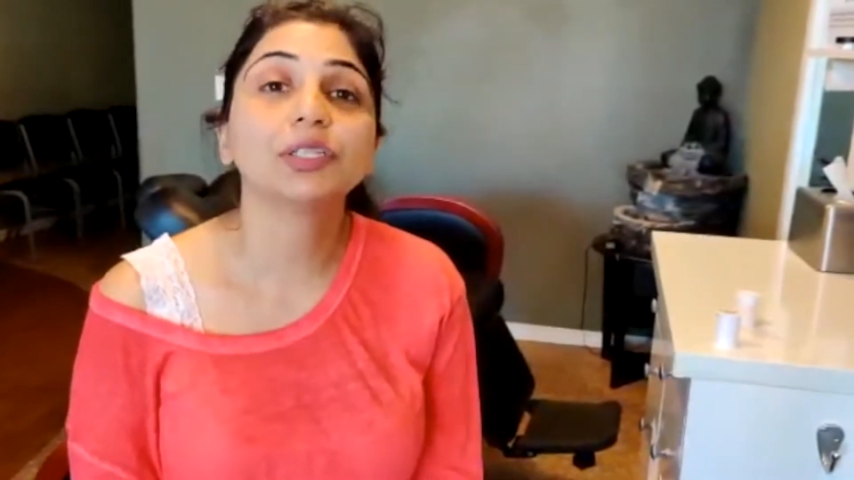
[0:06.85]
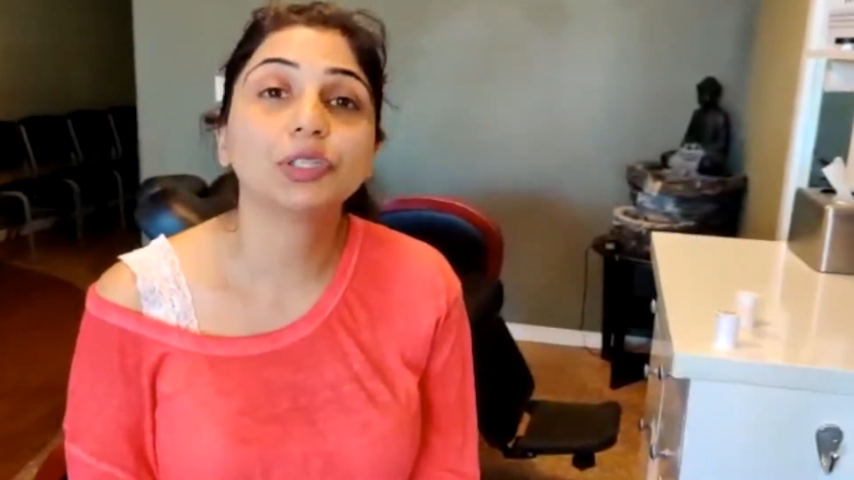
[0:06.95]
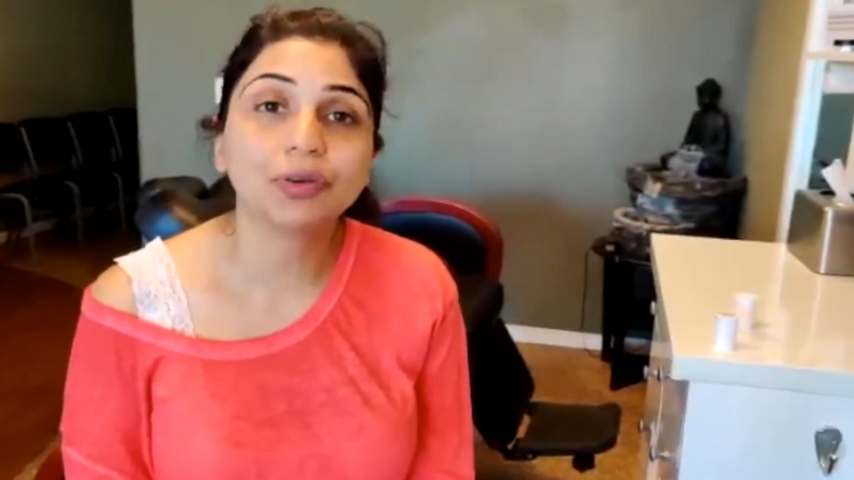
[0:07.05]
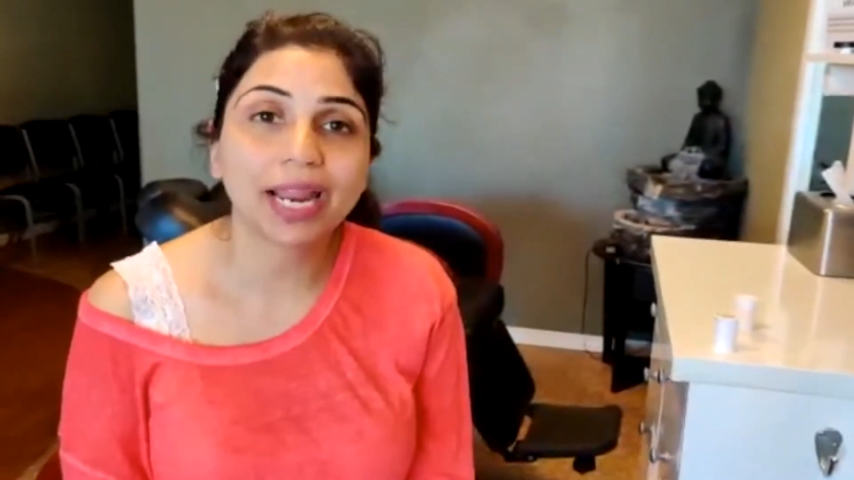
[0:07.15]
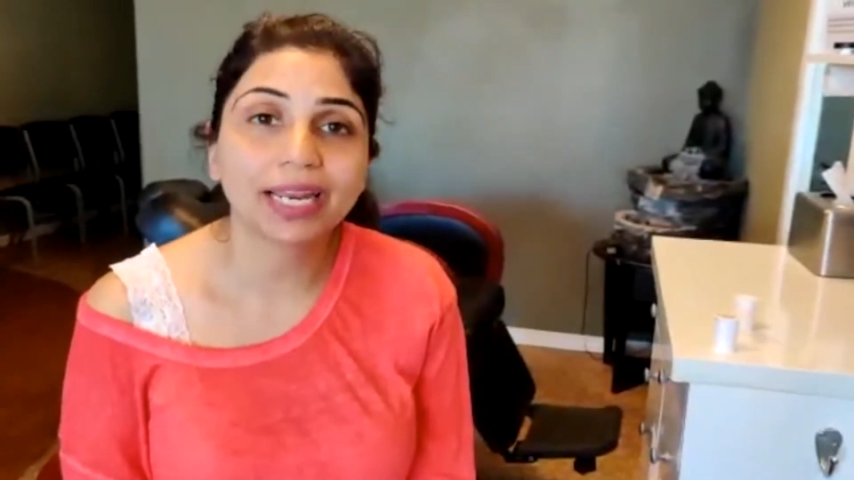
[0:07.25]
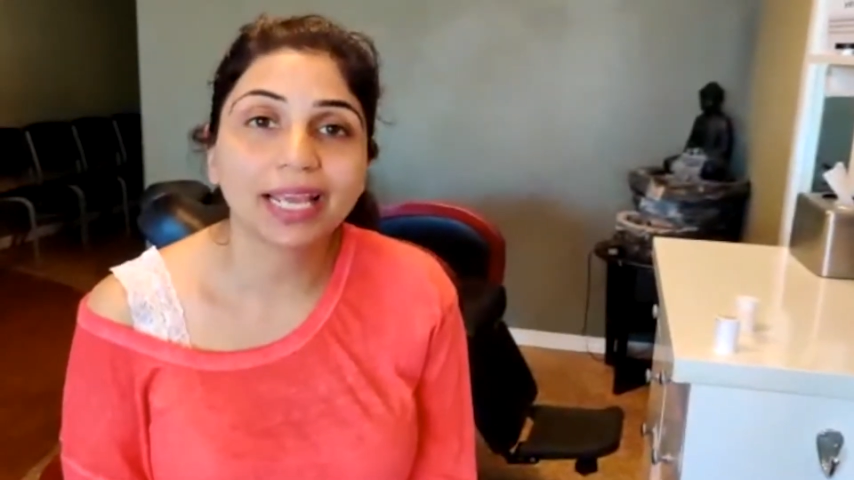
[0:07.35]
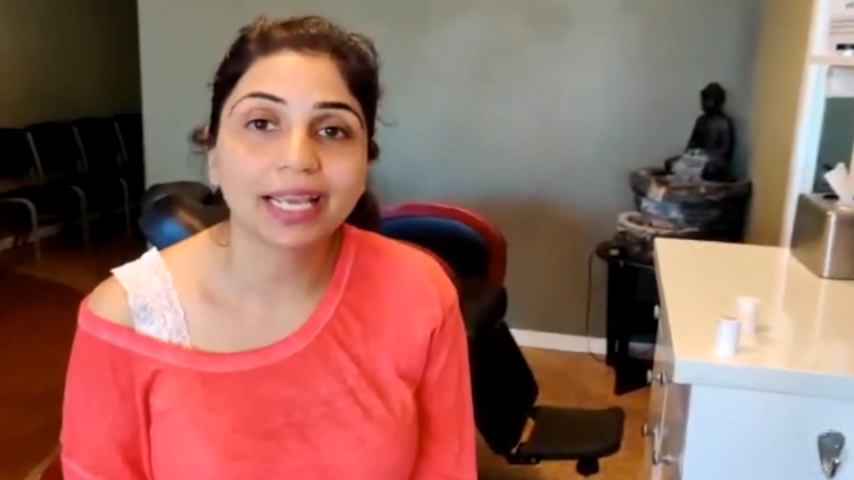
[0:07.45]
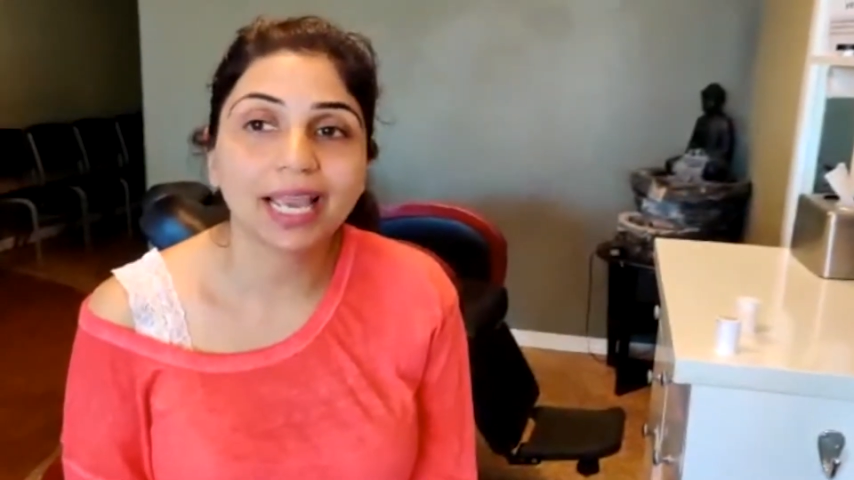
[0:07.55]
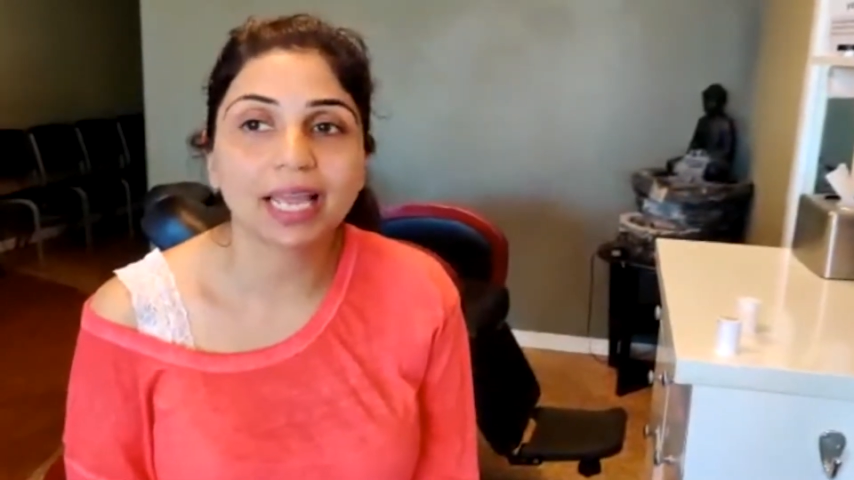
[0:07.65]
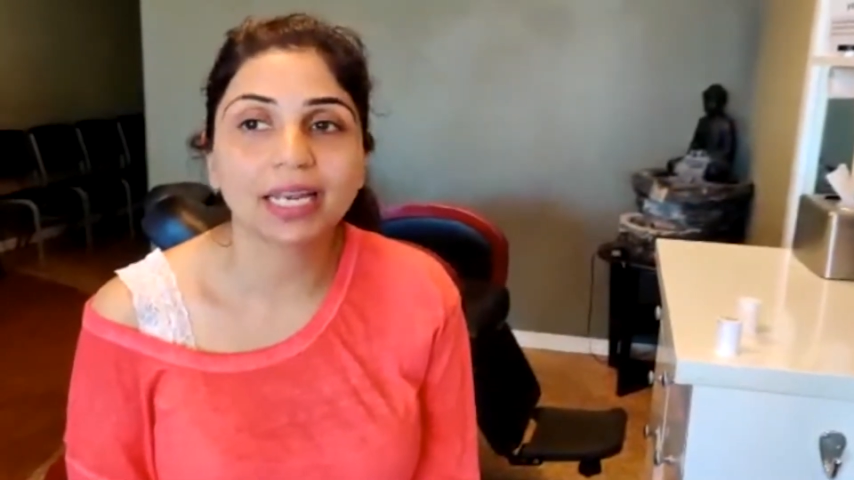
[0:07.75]

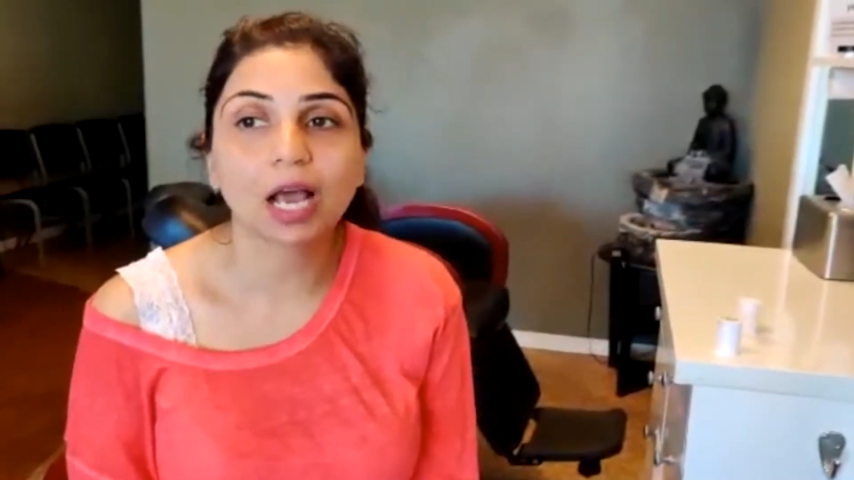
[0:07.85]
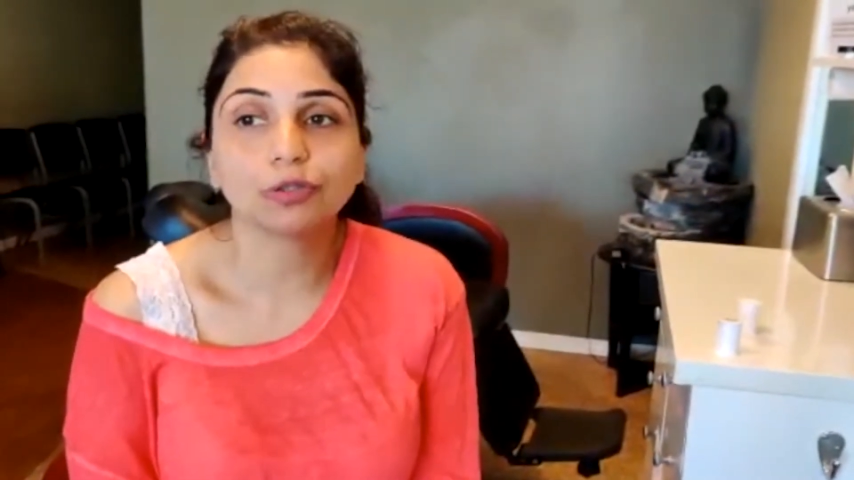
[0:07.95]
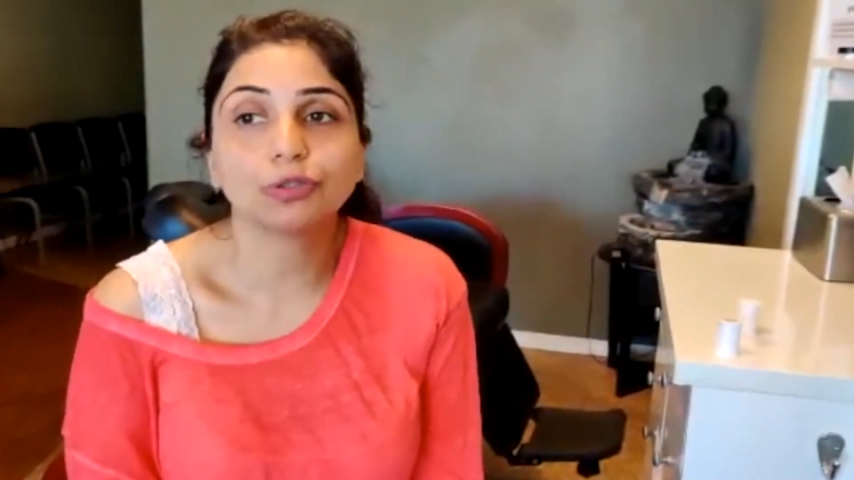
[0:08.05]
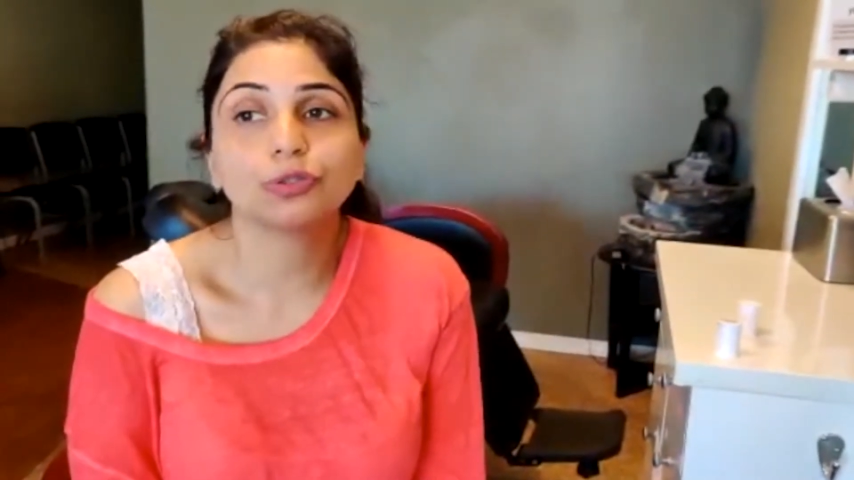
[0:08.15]
threading and how to